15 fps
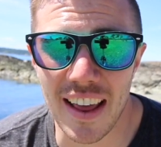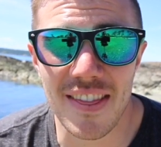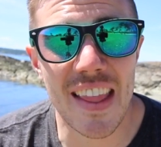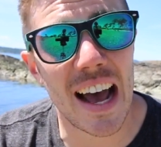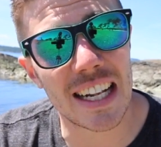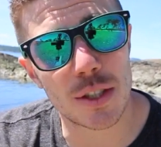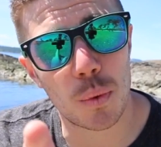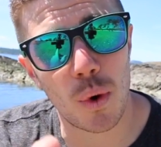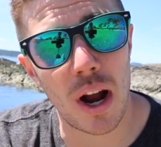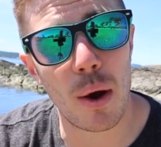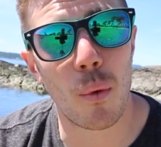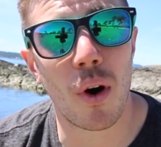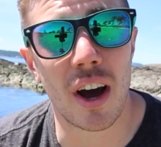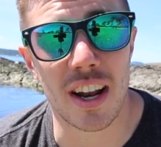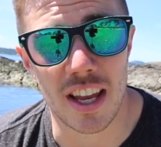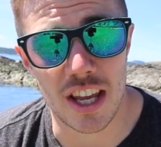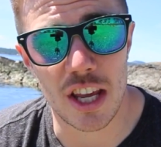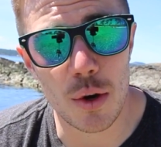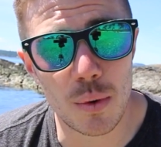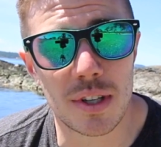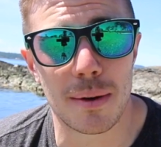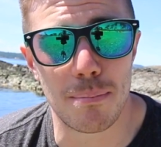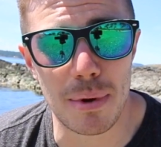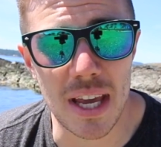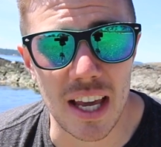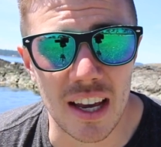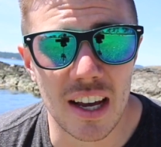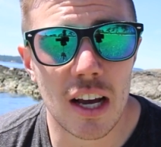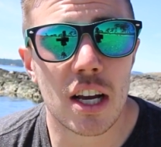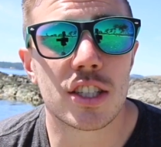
and that's where I want you to be.